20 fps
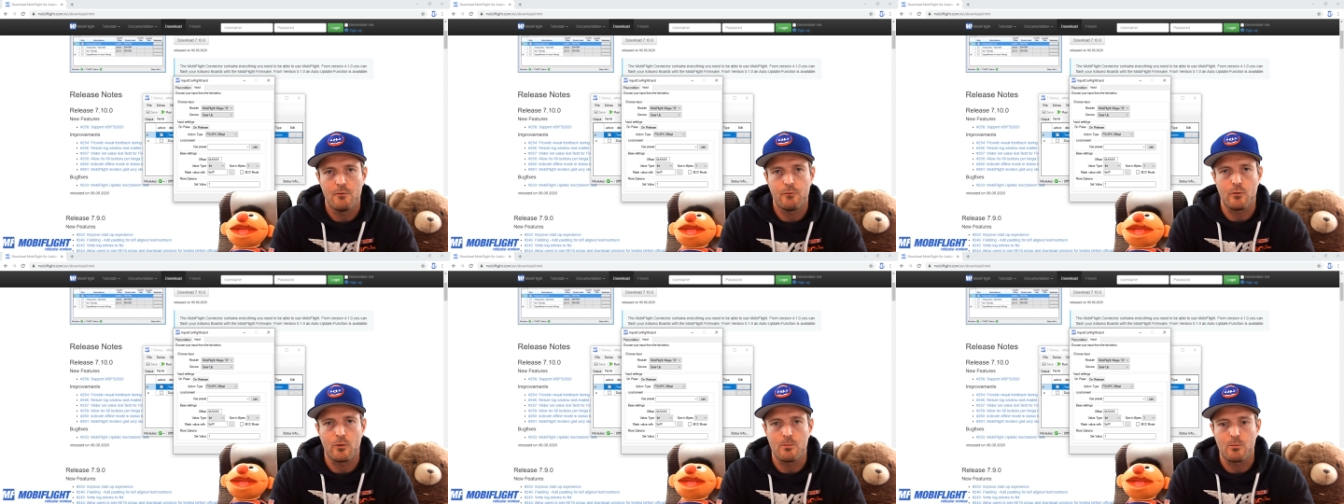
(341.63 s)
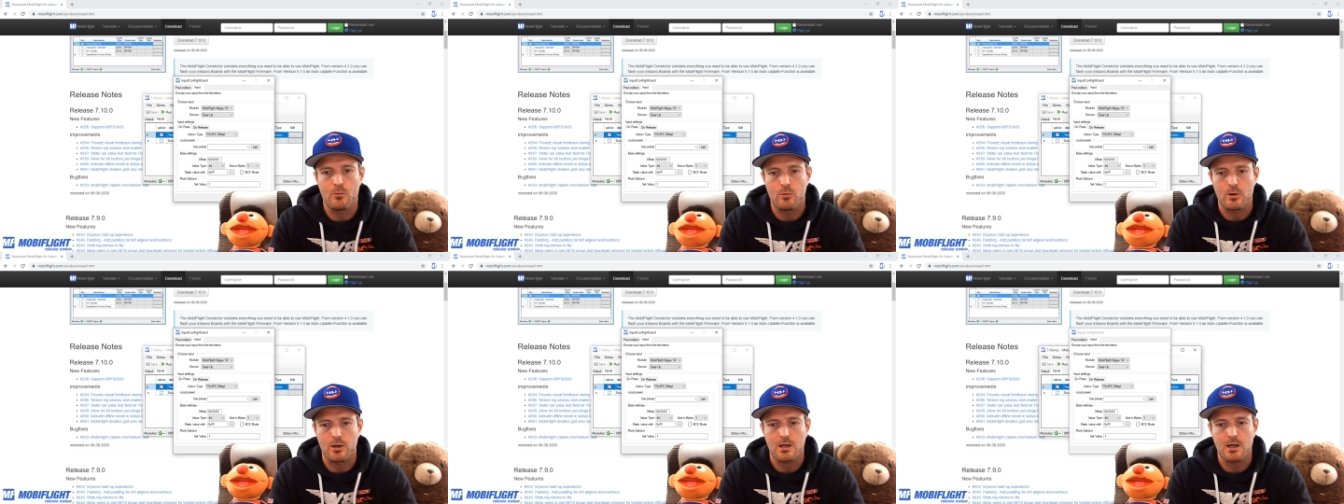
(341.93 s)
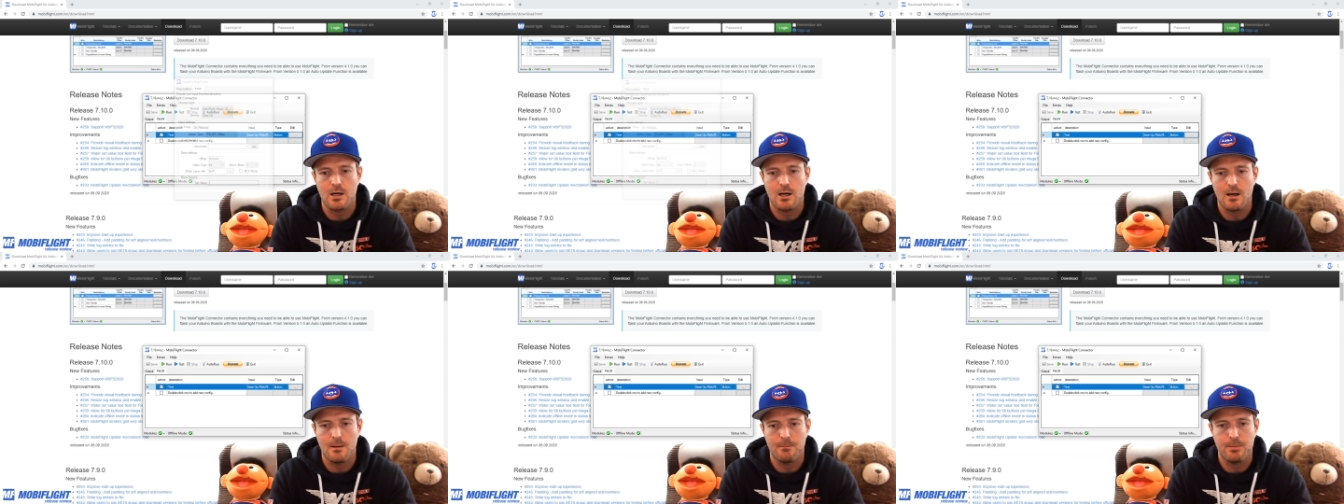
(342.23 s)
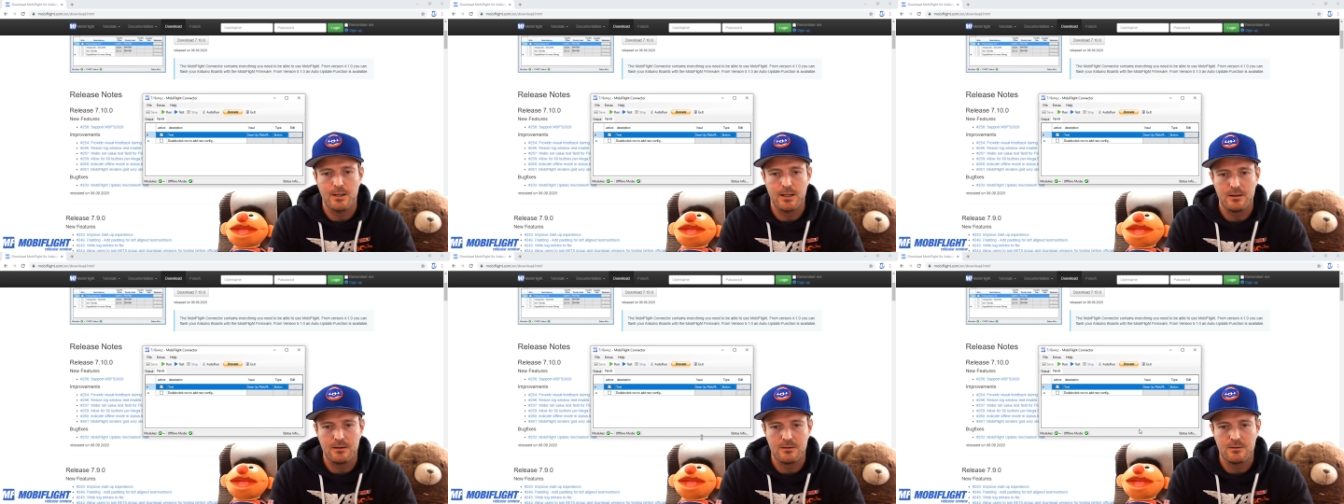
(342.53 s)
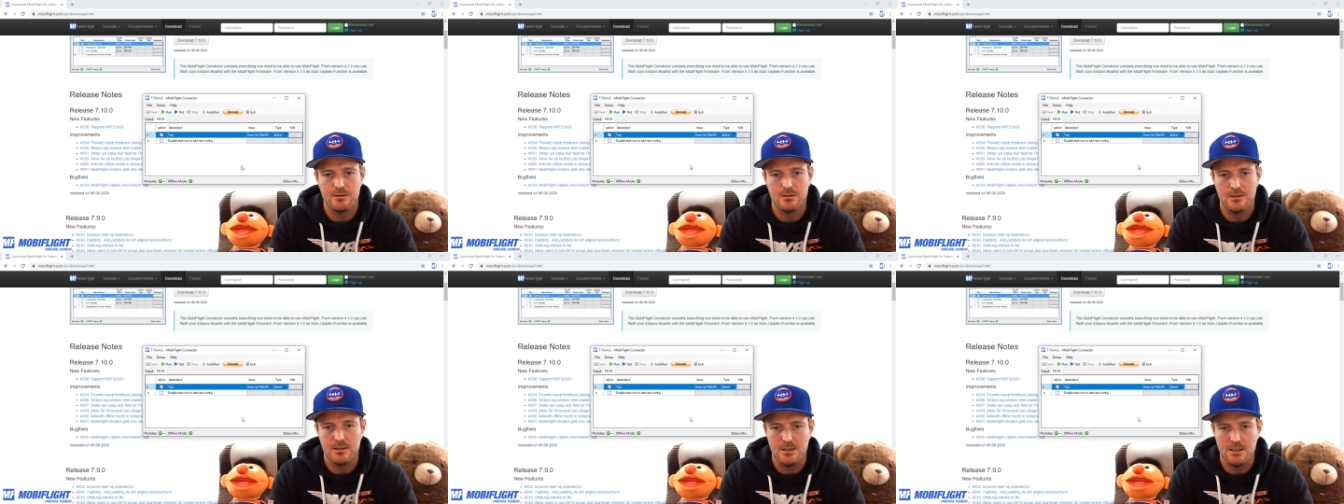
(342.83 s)
for more
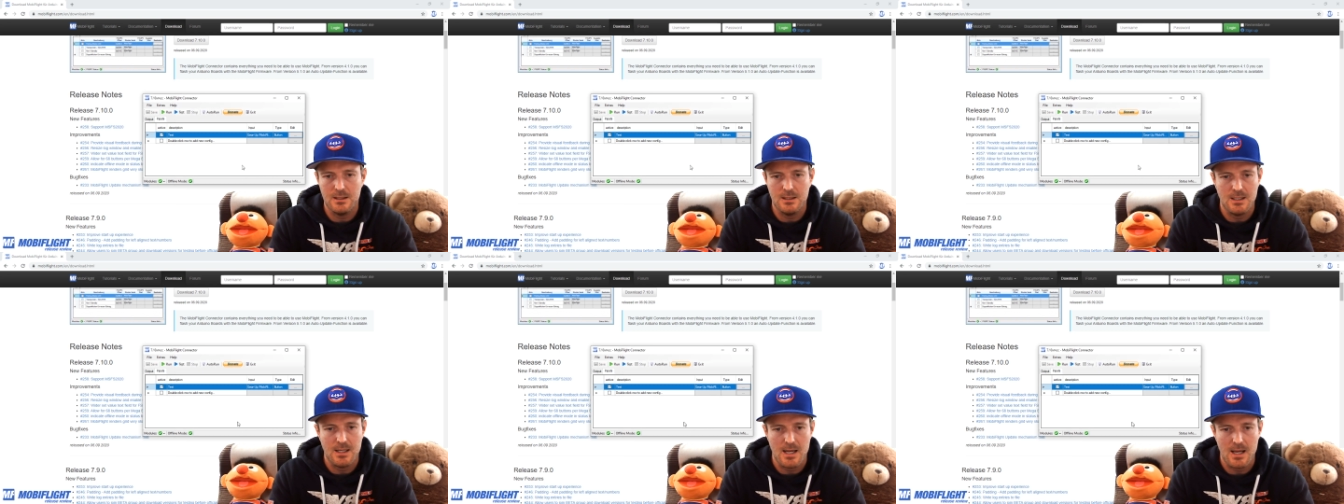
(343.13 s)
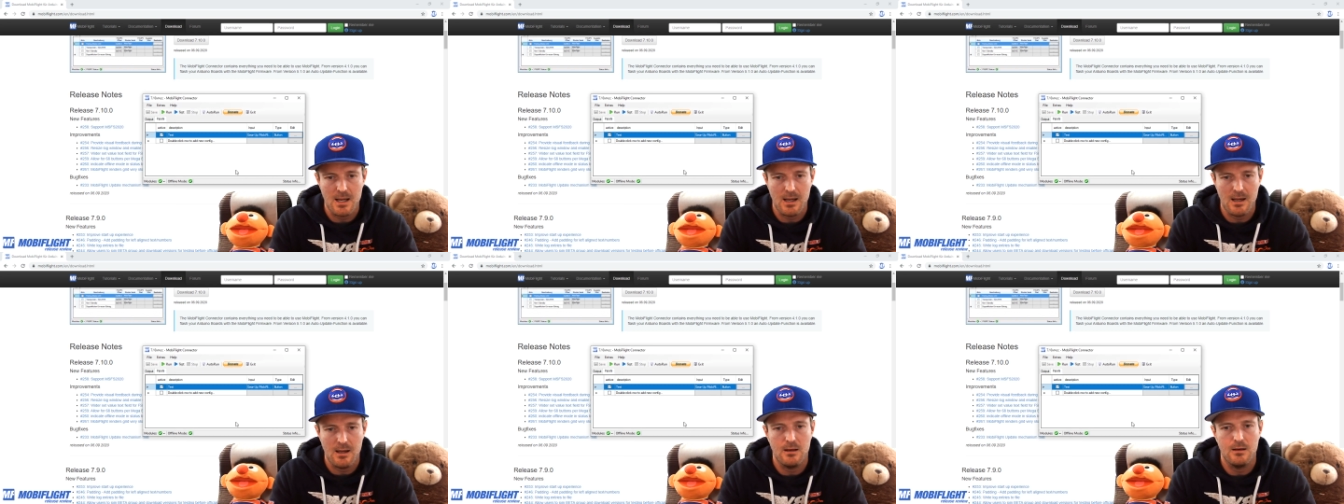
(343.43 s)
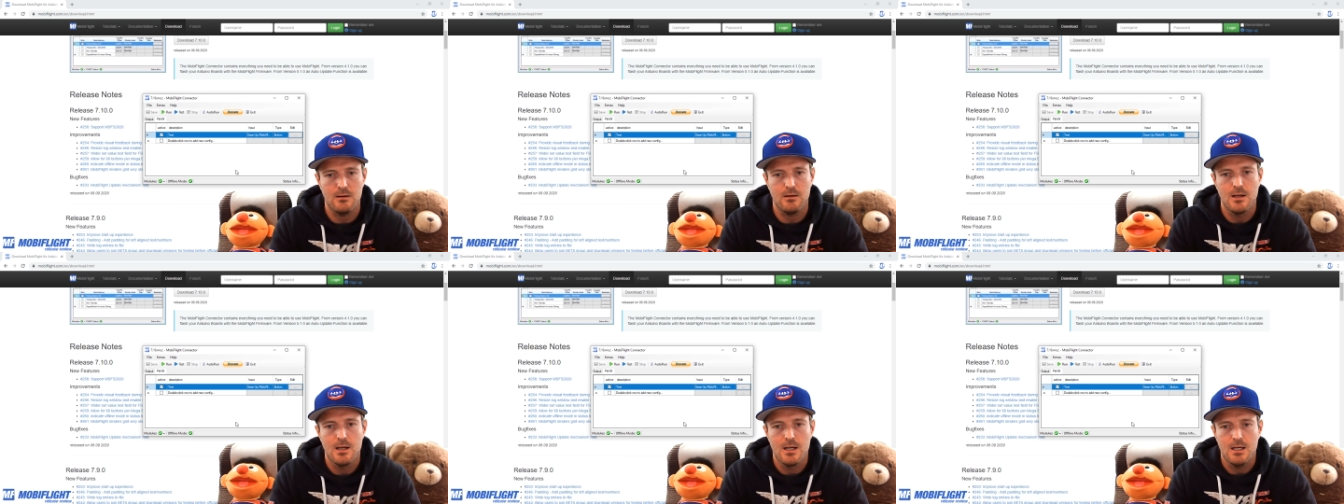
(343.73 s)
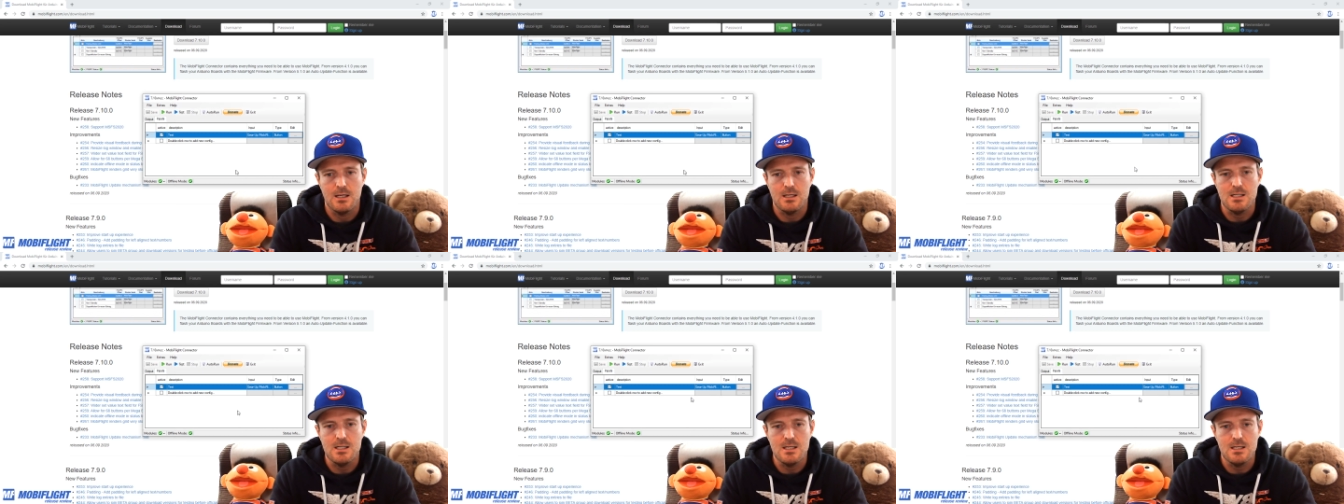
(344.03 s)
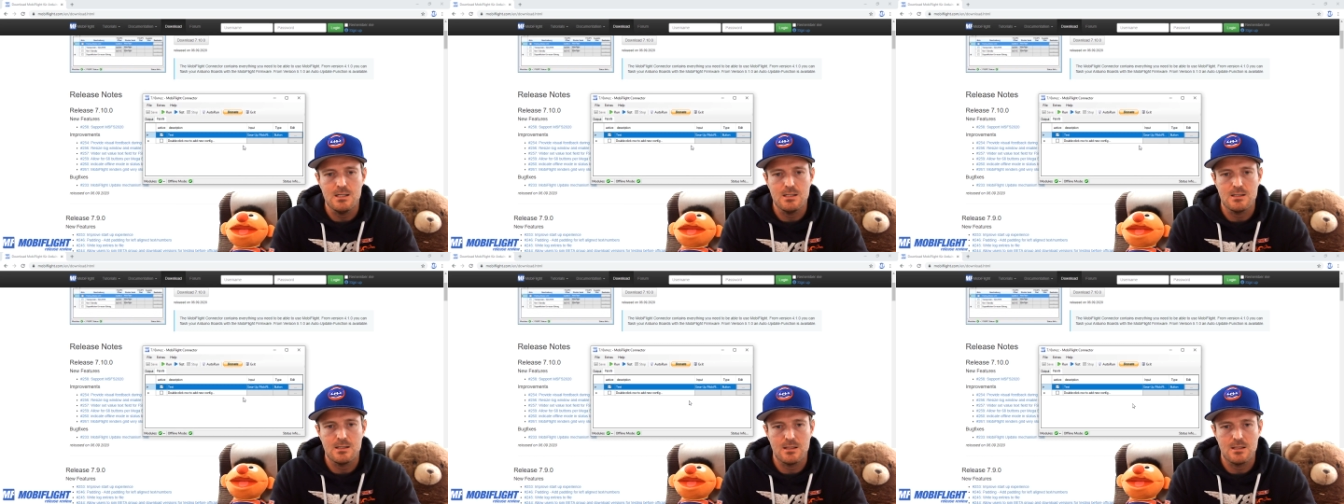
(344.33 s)
complexity and
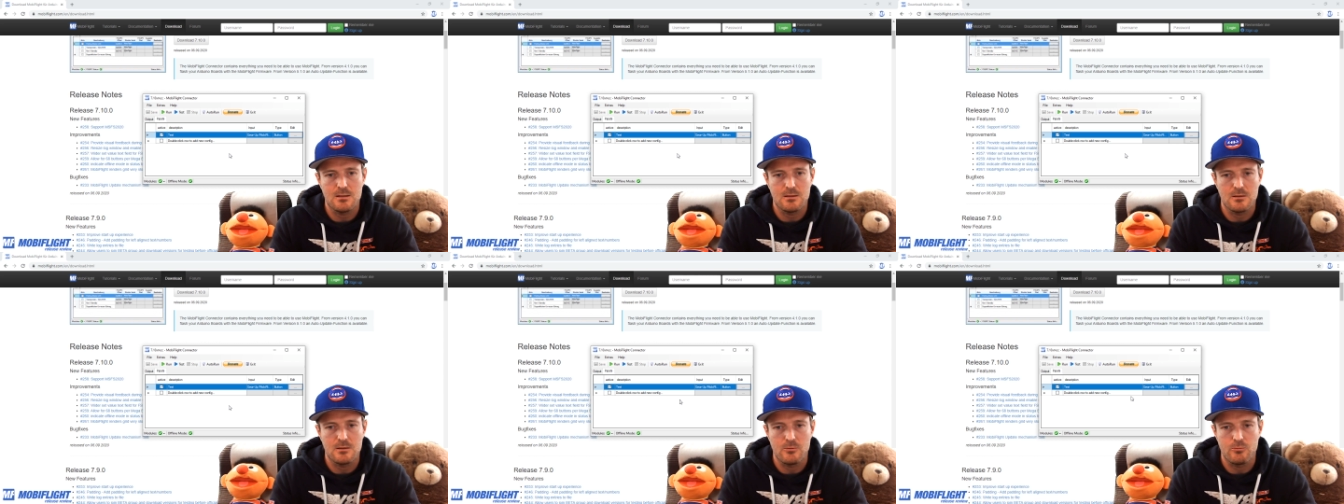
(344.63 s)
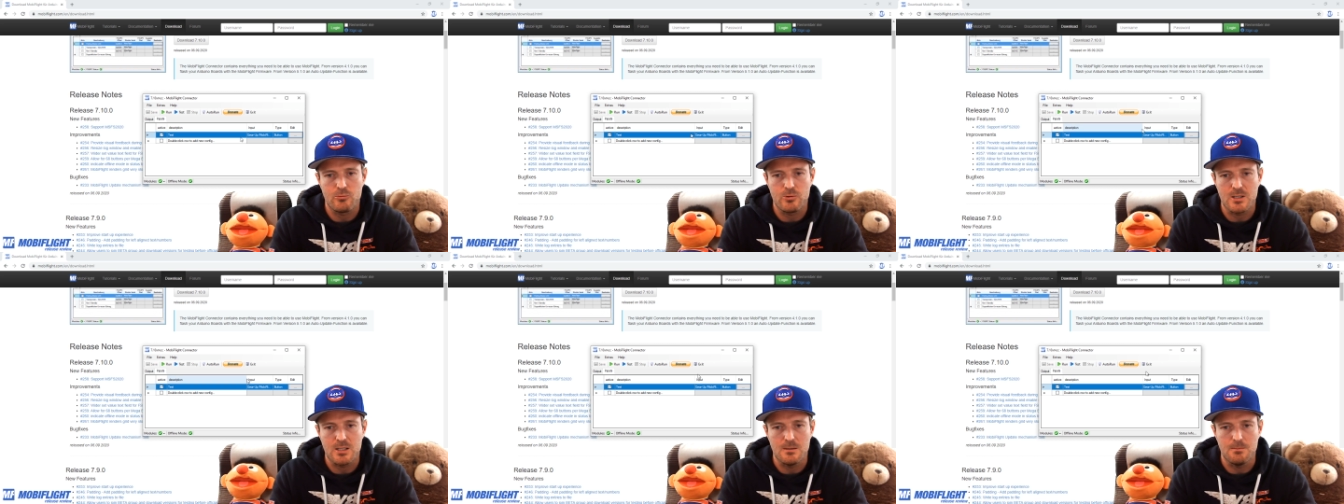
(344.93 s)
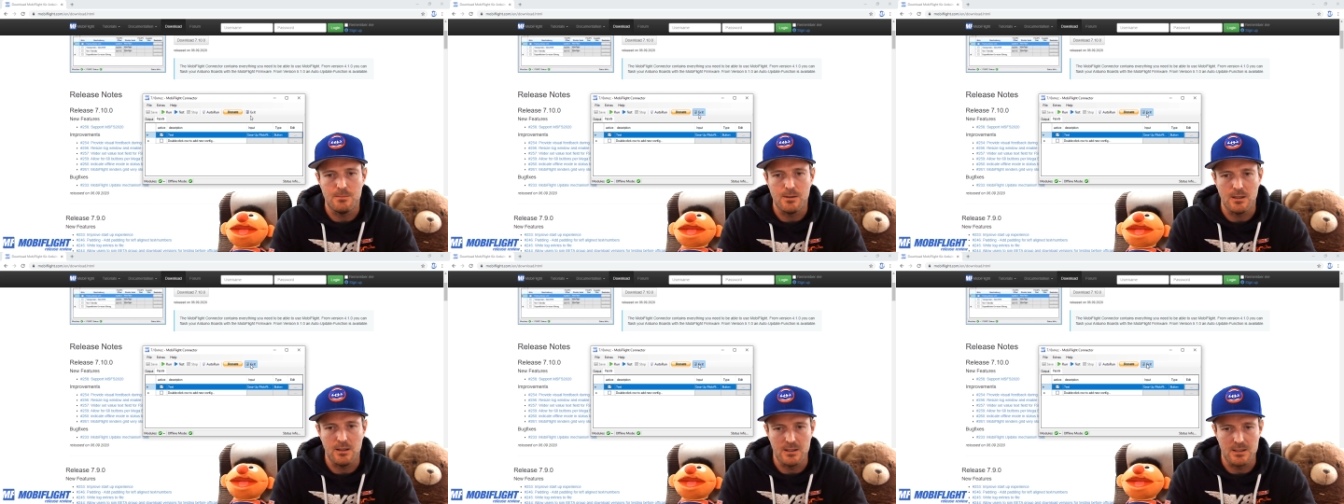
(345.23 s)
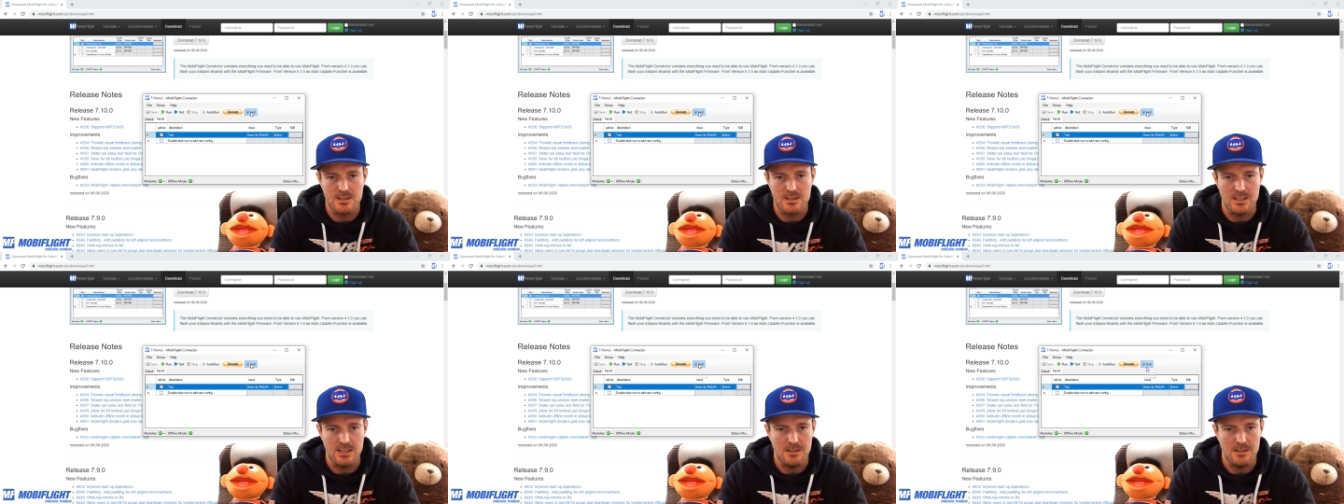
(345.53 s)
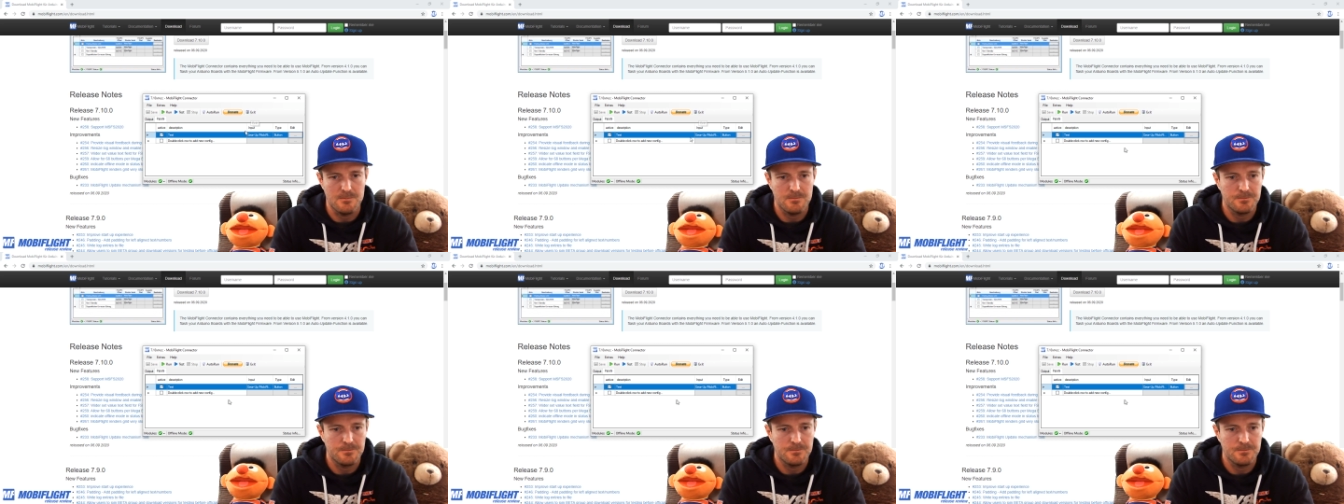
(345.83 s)
easier readability.